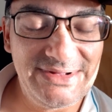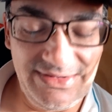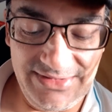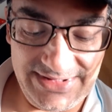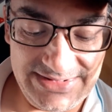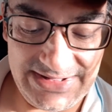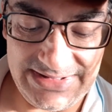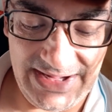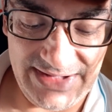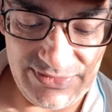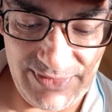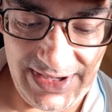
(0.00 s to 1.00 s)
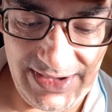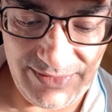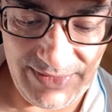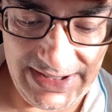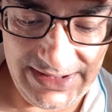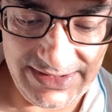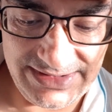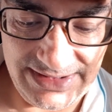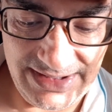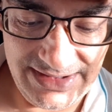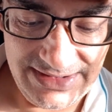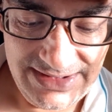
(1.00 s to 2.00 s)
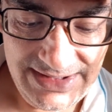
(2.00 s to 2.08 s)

So there's nothing else on my list yet.